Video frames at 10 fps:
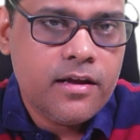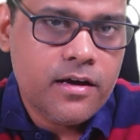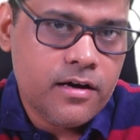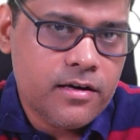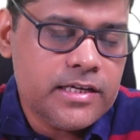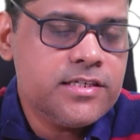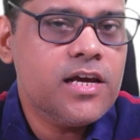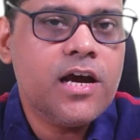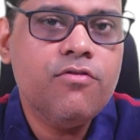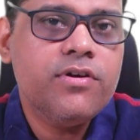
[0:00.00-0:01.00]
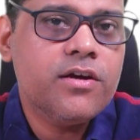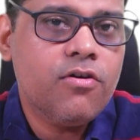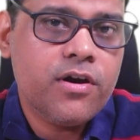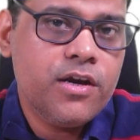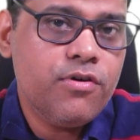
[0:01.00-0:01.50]
uh, asset accounting
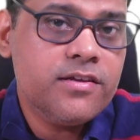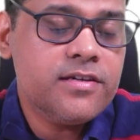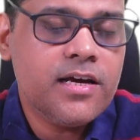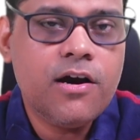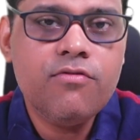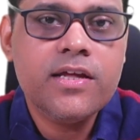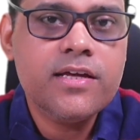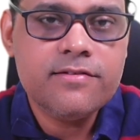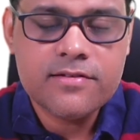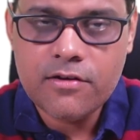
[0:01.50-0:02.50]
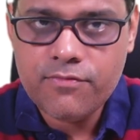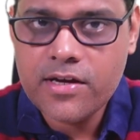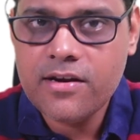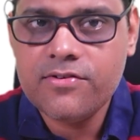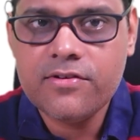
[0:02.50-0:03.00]
or new asset accounting is
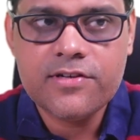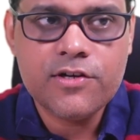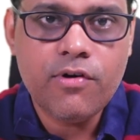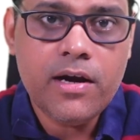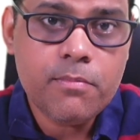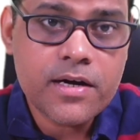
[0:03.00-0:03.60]
configuration is required,